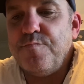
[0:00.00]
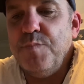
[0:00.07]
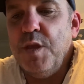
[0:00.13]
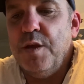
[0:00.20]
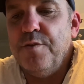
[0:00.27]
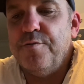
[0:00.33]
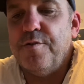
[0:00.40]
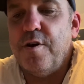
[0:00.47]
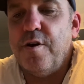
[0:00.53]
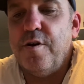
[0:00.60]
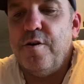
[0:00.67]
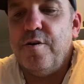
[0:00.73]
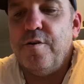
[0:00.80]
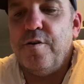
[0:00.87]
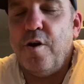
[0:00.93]

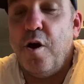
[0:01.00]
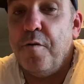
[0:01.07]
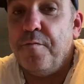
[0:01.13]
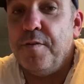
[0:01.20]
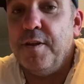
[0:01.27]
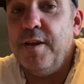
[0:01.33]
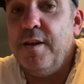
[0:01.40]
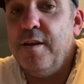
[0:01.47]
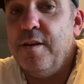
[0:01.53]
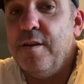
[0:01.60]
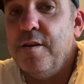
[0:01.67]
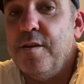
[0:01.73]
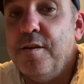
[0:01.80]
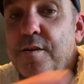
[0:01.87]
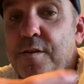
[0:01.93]
So hopefully,
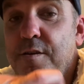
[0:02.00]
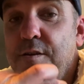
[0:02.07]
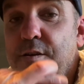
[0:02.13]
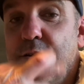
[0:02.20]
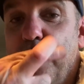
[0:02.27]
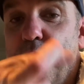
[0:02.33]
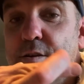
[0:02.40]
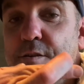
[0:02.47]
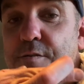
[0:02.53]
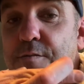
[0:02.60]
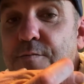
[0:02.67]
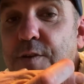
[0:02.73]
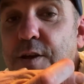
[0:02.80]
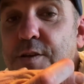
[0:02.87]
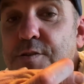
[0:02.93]

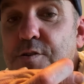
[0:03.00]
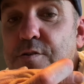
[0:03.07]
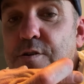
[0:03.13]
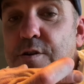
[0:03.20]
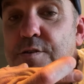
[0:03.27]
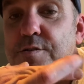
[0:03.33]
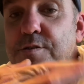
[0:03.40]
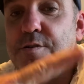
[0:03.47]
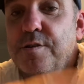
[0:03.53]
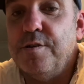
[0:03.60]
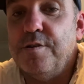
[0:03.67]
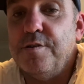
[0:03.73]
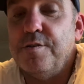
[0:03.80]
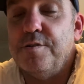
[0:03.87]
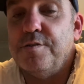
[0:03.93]
fingers crossed.
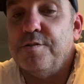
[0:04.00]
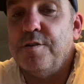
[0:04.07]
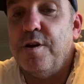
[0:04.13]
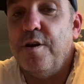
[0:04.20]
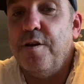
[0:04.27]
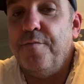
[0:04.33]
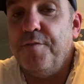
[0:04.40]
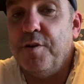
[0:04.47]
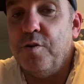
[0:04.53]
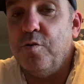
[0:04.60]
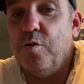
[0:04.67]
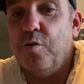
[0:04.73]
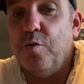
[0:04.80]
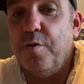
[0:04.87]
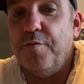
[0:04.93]
So if
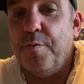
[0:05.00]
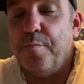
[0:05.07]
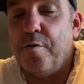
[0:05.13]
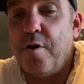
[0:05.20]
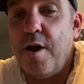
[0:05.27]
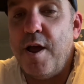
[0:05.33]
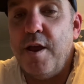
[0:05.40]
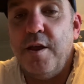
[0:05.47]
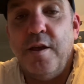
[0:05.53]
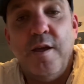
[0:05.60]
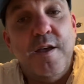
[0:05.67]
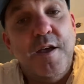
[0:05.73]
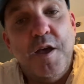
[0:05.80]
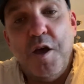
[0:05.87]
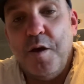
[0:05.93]
you pray
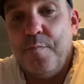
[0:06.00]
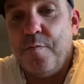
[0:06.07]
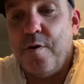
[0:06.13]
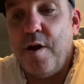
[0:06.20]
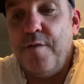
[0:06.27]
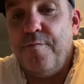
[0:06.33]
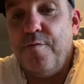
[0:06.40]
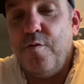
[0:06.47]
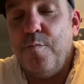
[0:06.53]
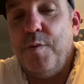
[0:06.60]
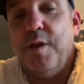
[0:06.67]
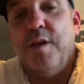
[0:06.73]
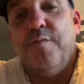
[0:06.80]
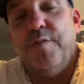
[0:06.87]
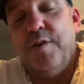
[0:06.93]
for
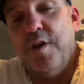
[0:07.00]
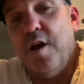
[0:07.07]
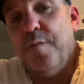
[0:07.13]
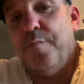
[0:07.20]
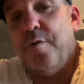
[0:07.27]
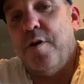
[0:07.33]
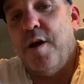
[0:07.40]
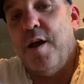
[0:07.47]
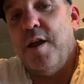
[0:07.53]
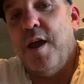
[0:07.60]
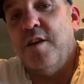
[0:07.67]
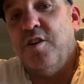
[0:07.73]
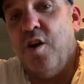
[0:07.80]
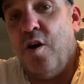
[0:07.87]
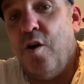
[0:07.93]
me. If you don't pray and
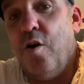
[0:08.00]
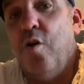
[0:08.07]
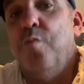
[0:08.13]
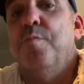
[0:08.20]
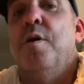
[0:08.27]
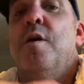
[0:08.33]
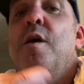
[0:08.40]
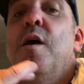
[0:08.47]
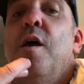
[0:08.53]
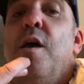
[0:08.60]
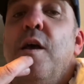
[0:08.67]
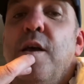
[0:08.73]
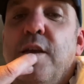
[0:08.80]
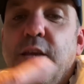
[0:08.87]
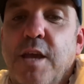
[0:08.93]
you hope,
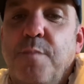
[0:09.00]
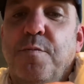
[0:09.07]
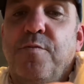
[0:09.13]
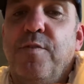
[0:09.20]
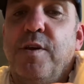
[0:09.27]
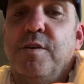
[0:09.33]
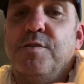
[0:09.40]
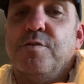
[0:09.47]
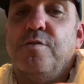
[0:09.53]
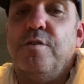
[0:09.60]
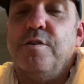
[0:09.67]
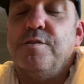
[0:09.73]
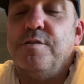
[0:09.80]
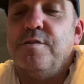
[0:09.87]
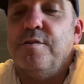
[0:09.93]
keep your fingers
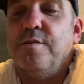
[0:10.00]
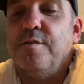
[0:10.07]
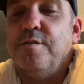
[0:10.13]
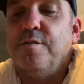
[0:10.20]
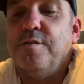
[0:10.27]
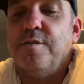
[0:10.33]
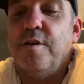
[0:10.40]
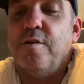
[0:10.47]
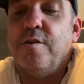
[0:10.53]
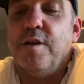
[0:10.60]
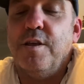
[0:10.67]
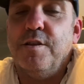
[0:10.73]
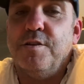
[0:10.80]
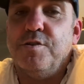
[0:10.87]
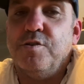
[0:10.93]
crossed that I'll
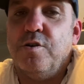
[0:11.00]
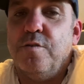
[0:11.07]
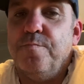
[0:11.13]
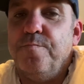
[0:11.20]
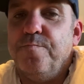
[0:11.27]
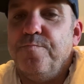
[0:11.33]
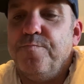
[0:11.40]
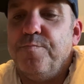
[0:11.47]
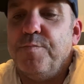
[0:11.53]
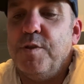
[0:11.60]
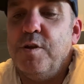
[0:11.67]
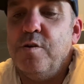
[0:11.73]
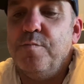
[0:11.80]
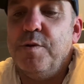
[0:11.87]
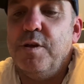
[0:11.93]
get this job.
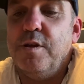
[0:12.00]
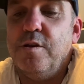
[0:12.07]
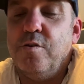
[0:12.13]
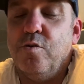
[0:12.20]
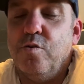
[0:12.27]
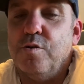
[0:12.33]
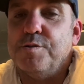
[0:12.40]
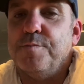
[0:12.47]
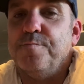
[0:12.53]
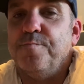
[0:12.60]
It'll be awesome.